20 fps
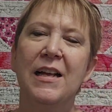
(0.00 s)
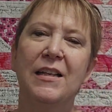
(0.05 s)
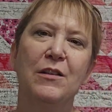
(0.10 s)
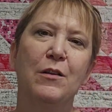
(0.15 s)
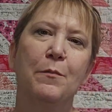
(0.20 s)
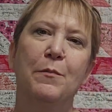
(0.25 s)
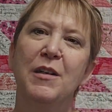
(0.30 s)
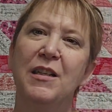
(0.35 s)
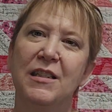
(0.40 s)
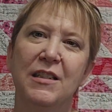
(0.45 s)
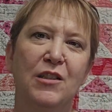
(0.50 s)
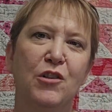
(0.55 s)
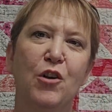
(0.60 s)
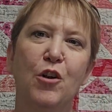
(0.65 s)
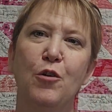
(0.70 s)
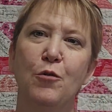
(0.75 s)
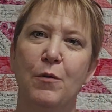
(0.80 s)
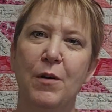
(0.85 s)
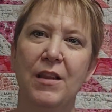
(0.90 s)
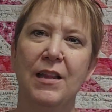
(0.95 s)
So I'm going to
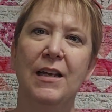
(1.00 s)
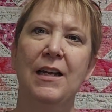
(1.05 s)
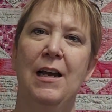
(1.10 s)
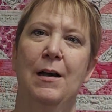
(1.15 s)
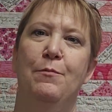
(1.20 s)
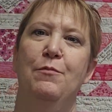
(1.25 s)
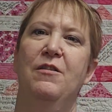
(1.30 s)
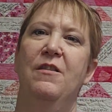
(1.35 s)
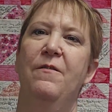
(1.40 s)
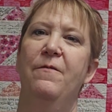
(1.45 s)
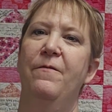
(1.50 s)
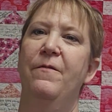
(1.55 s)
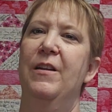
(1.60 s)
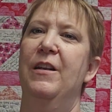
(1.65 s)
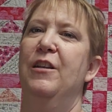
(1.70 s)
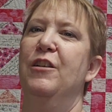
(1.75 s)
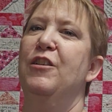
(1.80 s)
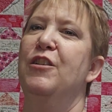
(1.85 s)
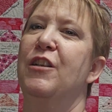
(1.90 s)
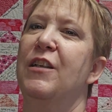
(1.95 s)
start with a couple of
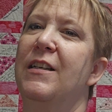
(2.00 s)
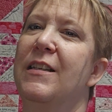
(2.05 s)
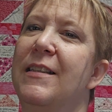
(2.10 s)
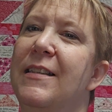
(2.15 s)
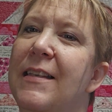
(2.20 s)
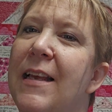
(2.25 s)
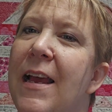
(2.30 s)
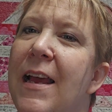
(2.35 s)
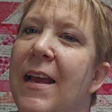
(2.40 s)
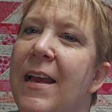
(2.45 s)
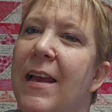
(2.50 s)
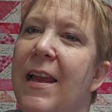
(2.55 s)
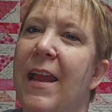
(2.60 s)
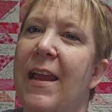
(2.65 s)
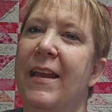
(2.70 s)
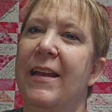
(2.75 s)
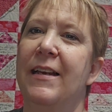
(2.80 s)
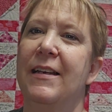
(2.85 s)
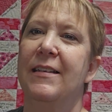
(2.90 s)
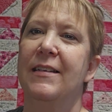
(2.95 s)
finishes,
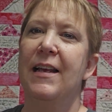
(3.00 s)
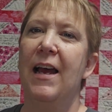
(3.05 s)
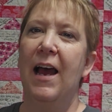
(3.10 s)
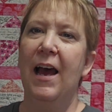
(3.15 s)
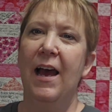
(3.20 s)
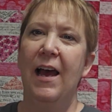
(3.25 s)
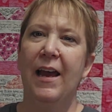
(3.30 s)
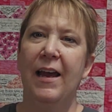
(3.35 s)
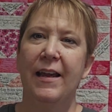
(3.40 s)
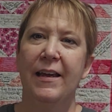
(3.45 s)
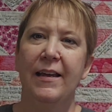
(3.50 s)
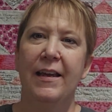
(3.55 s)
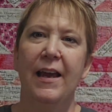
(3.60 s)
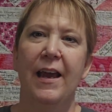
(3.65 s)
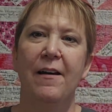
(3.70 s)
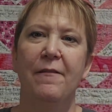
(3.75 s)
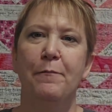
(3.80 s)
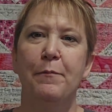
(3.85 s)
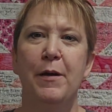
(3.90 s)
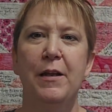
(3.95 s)
and I
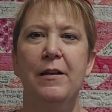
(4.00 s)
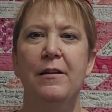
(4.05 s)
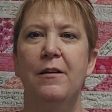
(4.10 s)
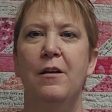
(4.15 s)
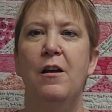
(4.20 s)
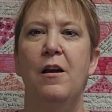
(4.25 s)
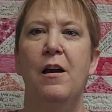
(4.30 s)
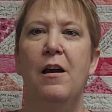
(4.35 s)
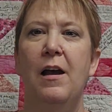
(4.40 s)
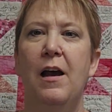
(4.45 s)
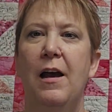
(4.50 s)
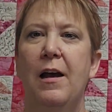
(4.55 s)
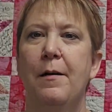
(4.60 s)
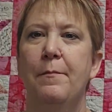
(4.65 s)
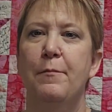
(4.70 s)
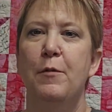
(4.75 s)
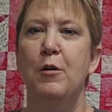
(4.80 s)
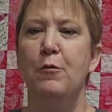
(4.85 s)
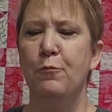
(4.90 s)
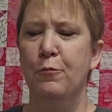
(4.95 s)
have been
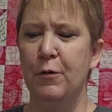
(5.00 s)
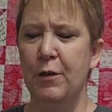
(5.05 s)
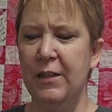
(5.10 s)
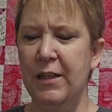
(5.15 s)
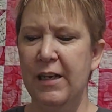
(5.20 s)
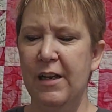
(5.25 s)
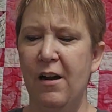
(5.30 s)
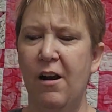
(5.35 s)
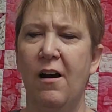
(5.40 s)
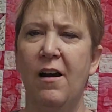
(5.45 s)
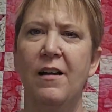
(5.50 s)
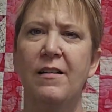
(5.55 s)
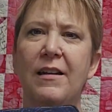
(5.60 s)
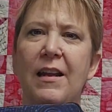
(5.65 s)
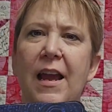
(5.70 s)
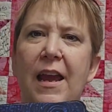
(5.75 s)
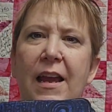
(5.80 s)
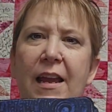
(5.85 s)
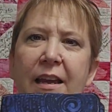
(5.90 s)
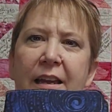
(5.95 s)
really
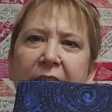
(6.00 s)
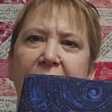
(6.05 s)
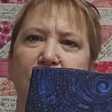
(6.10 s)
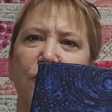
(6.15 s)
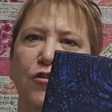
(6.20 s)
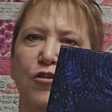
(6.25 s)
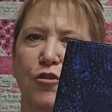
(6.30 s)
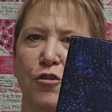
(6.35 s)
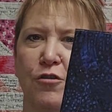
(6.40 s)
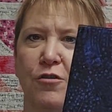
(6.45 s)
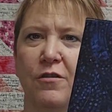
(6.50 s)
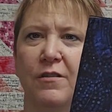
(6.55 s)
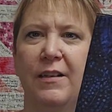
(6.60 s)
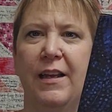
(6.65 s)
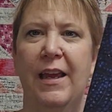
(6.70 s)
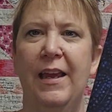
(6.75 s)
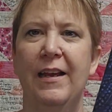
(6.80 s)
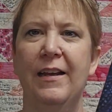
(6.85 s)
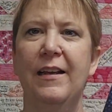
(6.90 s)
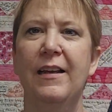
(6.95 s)
on a journal
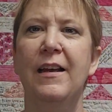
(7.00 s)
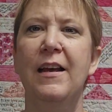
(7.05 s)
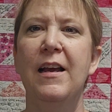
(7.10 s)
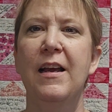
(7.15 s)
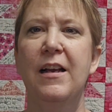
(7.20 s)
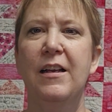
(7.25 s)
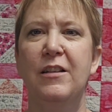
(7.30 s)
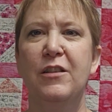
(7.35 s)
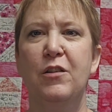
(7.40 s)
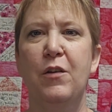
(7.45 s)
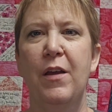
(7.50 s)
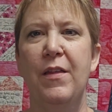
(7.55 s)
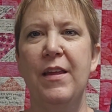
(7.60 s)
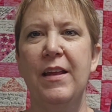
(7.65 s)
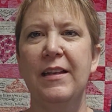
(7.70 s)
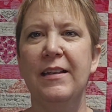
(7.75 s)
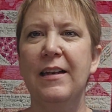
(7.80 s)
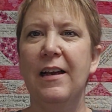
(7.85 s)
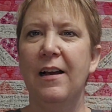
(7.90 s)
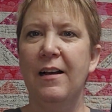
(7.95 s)
kick. So I
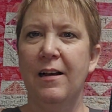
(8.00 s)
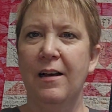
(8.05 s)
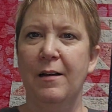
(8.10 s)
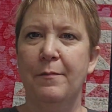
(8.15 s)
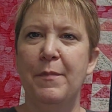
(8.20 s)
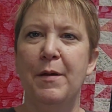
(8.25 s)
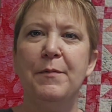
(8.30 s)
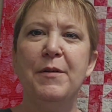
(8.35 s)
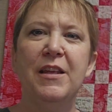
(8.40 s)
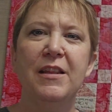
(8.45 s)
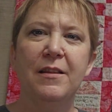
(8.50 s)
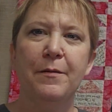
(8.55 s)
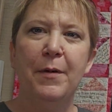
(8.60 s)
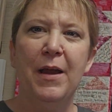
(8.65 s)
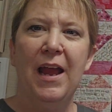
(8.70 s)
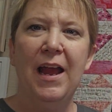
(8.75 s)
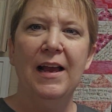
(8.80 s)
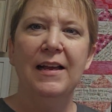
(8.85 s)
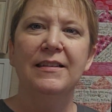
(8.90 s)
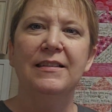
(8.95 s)
think maybe in the
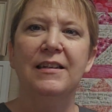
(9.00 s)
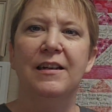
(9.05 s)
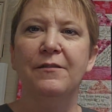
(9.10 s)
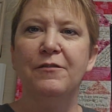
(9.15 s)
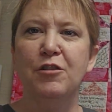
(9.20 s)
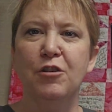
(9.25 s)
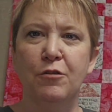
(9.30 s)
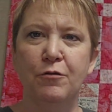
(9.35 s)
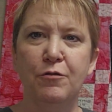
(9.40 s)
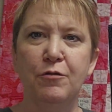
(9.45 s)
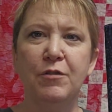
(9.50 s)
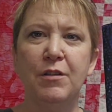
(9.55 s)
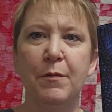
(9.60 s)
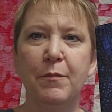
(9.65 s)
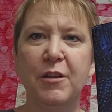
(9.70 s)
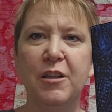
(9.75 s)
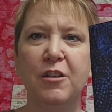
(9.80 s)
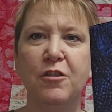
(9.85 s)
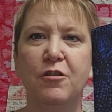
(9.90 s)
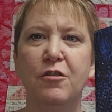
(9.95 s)
past I've showed you
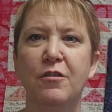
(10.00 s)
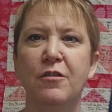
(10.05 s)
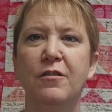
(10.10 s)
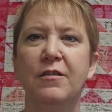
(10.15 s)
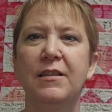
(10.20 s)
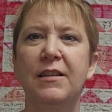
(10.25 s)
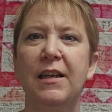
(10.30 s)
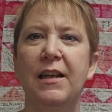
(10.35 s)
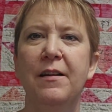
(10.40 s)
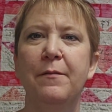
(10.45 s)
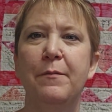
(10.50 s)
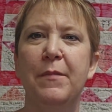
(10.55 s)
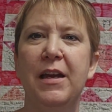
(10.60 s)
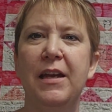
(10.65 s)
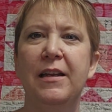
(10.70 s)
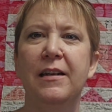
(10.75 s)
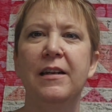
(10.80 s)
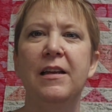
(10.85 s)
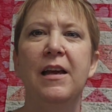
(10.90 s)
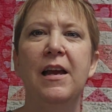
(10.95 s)
some of the journals that I
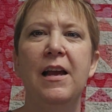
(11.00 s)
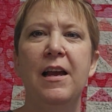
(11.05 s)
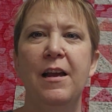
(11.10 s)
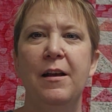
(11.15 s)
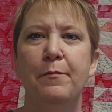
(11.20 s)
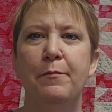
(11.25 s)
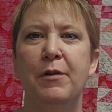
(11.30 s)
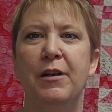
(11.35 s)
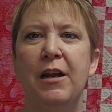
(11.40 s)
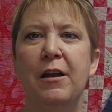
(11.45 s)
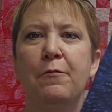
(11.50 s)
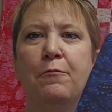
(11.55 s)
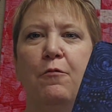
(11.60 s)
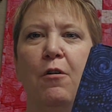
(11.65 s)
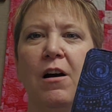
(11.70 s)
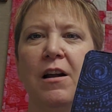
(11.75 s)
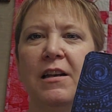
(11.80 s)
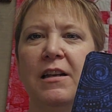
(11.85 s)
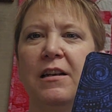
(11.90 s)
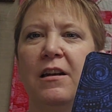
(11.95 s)
made, but I
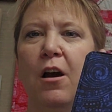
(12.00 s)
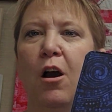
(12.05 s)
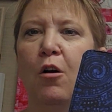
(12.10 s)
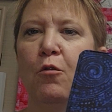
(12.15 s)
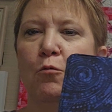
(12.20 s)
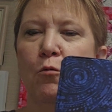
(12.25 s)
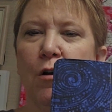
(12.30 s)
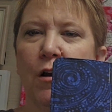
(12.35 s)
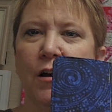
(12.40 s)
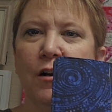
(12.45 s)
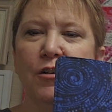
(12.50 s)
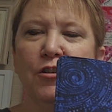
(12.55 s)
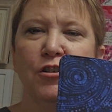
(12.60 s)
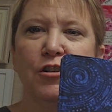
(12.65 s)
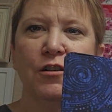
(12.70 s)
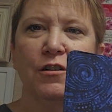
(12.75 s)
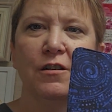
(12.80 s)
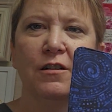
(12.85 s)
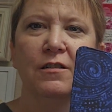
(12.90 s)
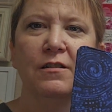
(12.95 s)
wanted a work
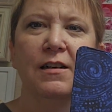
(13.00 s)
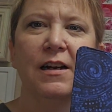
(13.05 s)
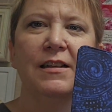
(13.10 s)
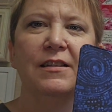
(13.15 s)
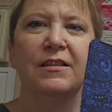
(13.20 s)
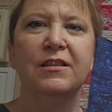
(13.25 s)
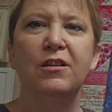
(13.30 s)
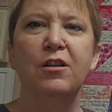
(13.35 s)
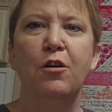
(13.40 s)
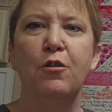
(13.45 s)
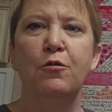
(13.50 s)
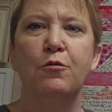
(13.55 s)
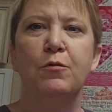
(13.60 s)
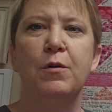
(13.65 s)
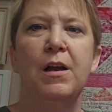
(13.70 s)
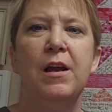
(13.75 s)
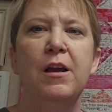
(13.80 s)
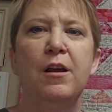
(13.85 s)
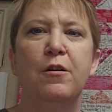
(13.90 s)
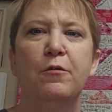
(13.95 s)
journal. And so
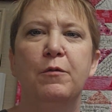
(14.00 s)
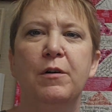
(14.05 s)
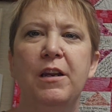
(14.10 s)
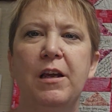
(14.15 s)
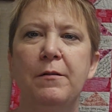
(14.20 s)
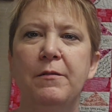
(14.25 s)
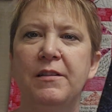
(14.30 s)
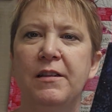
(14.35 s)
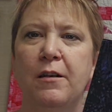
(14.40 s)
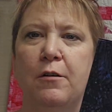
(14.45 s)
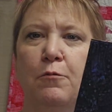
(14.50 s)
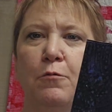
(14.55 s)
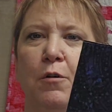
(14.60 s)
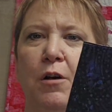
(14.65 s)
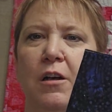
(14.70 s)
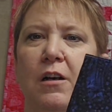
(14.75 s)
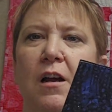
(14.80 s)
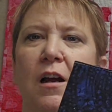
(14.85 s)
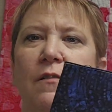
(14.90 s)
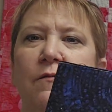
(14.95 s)
when I was at a
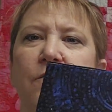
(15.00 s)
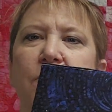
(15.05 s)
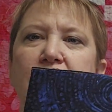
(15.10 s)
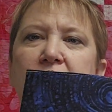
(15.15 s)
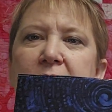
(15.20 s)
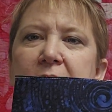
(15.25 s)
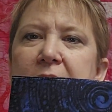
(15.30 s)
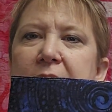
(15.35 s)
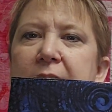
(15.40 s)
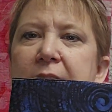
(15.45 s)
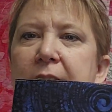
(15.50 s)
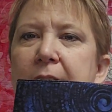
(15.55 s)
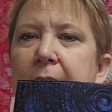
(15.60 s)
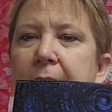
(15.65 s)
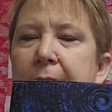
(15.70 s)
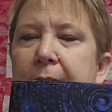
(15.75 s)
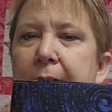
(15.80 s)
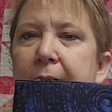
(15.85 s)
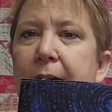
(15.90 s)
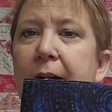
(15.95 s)
work conference
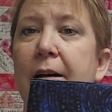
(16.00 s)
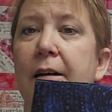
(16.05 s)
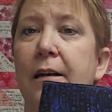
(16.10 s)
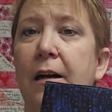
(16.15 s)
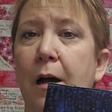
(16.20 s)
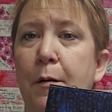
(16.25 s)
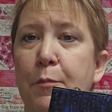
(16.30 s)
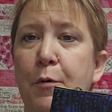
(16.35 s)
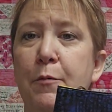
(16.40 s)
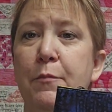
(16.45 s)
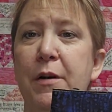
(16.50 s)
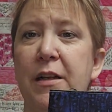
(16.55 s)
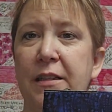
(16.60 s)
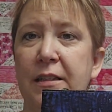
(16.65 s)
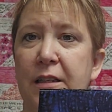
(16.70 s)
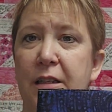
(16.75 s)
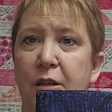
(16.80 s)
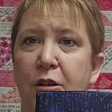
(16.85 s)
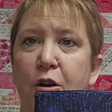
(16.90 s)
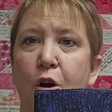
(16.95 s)
a couple
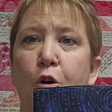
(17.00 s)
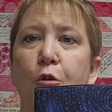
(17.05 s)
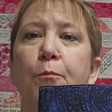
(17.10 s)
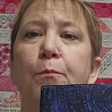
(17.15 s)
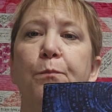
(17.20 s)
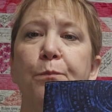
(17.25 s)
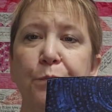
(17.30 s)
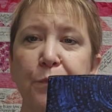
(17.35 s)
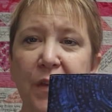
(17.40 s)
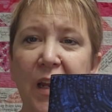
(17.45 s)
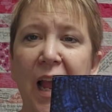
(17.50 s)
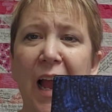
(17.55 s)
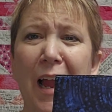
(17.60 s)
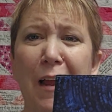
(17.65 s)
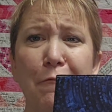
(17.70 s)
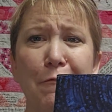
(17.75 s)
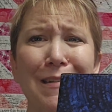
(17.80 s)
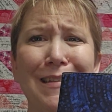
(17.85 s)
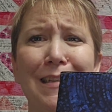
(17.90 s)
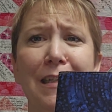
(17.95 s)
months ago, I
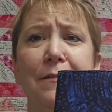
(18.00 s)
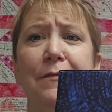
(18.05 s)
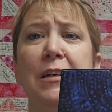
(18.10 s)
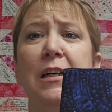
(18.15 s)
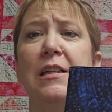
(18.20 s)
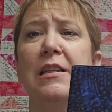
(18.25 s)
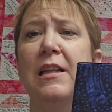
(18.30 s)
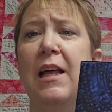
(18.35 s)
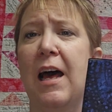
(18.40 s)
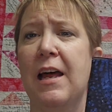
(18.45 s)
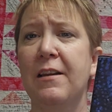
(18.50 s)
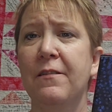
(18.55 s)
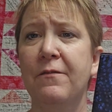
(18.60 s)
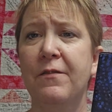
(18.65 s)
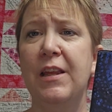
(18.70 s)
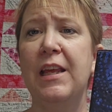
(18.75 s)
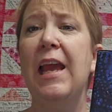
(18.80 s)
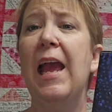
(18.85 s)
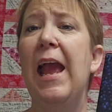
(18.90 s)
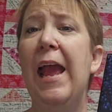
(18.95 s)
received a lot of
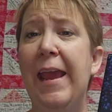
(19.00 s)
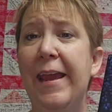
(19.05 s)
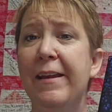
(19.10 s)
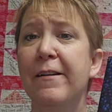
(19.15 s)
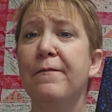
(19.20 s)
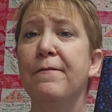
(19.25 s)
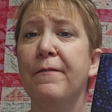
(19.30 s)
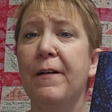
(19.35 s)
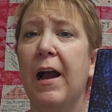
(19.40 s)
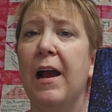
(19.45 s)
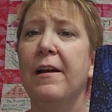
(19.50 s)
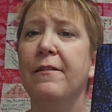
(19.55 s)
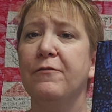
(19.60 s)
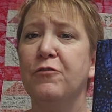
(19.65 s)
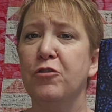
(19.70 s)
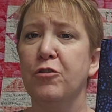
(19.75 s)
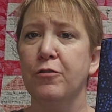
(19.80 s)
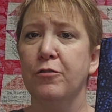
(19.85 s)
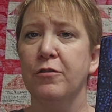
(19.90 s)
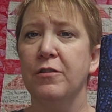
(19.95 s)
the A5
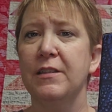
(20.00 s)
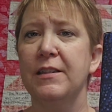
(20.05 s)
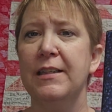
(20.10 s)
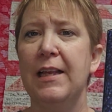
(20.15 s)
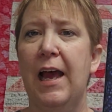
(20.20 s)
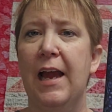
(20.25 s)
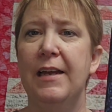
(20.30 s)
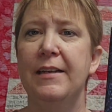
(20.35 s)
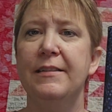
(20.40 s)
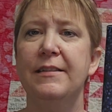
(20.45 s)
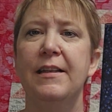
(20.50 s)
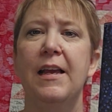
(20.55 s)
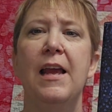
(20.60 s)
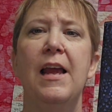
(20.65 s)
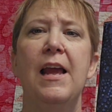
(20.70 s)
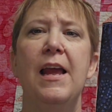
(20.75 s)
journal size.